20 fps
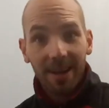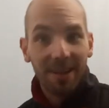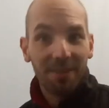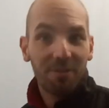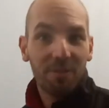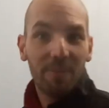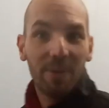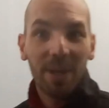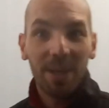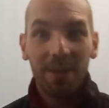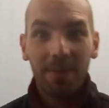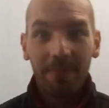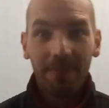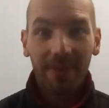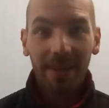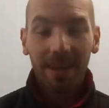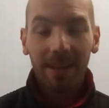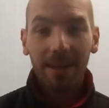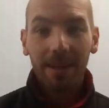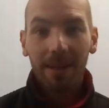Everybody,
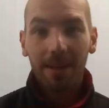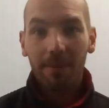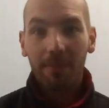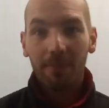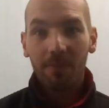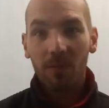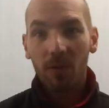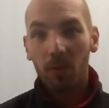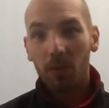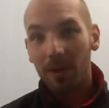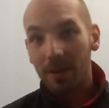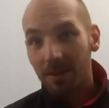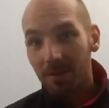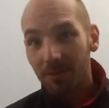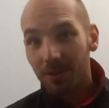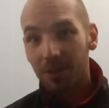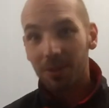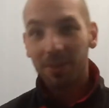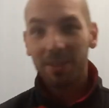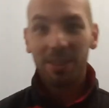welcome
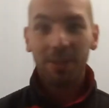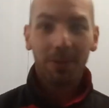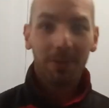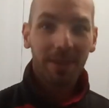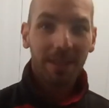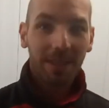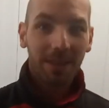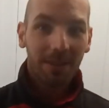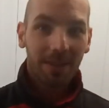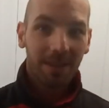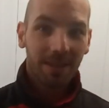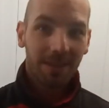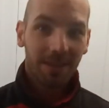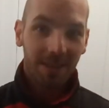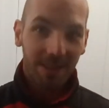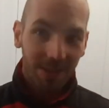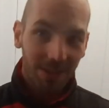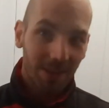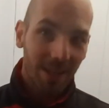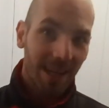to a new week,
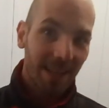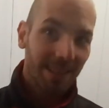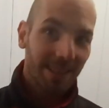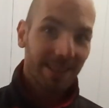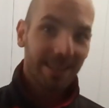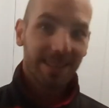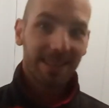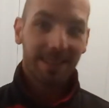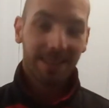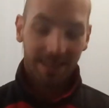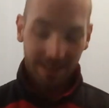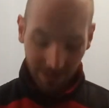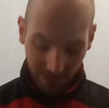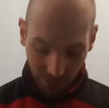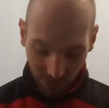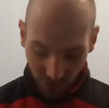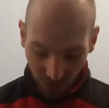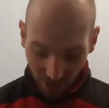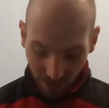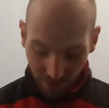new gadgets,
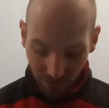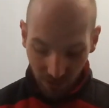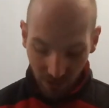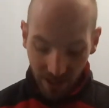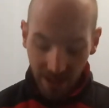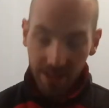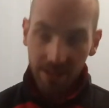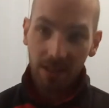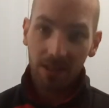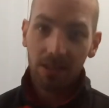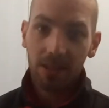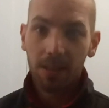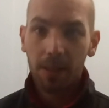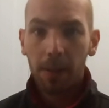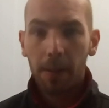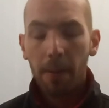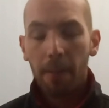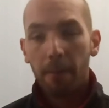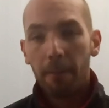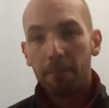new travel gadgets.
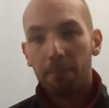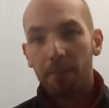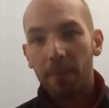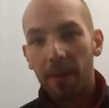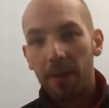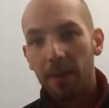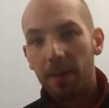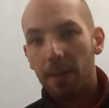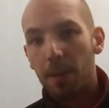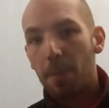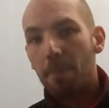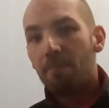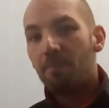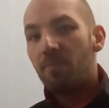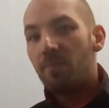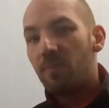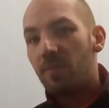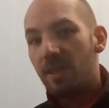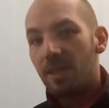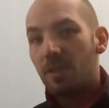
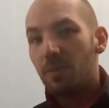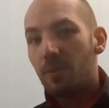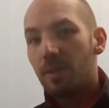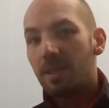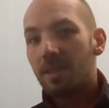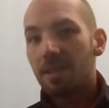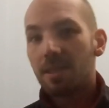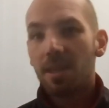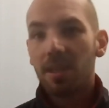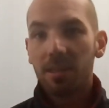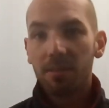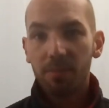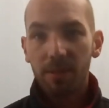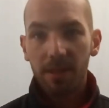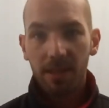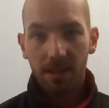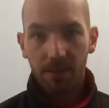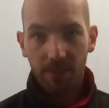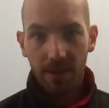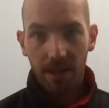This week is going to
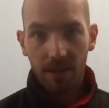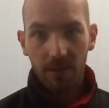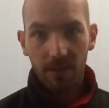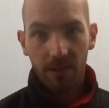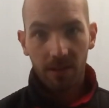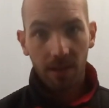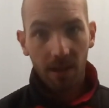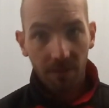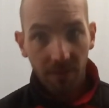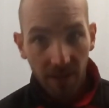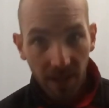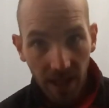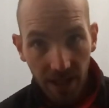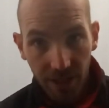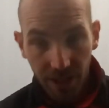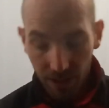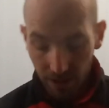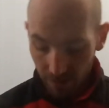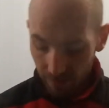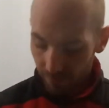be about
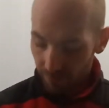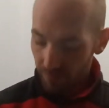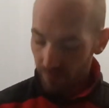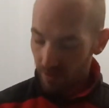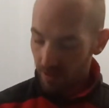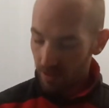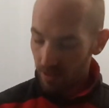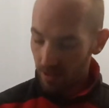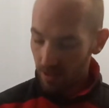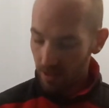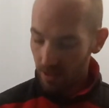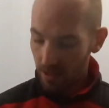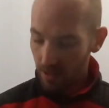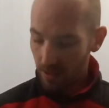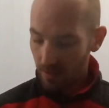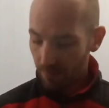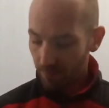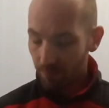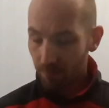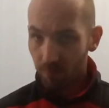navigation.
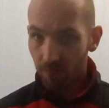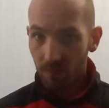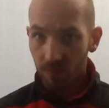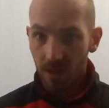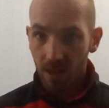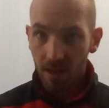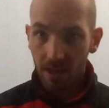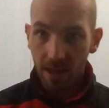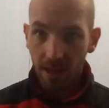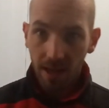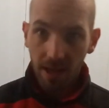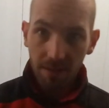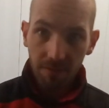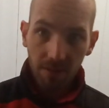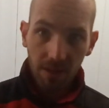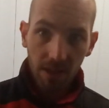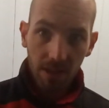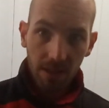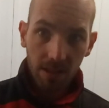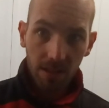Um,
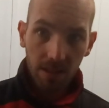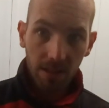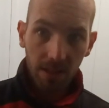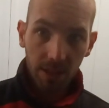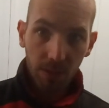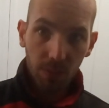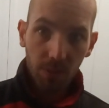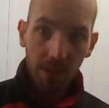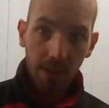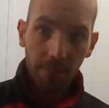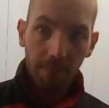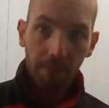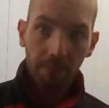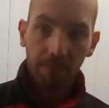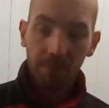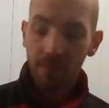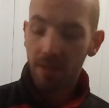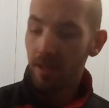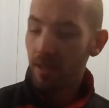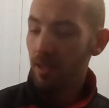I've got this one.
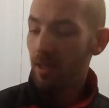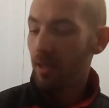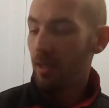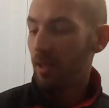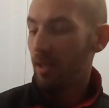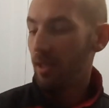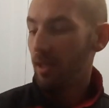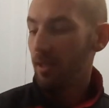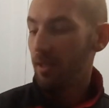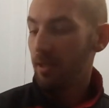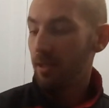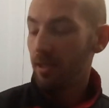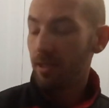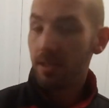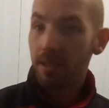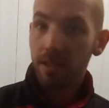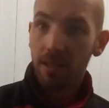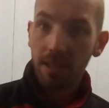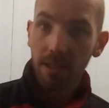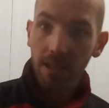It's the
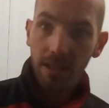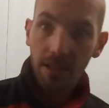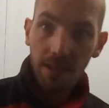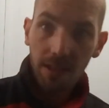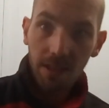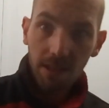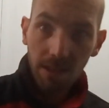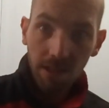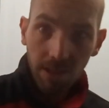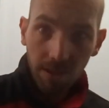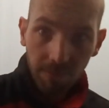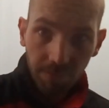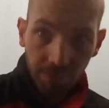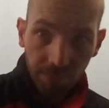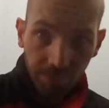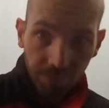TSE.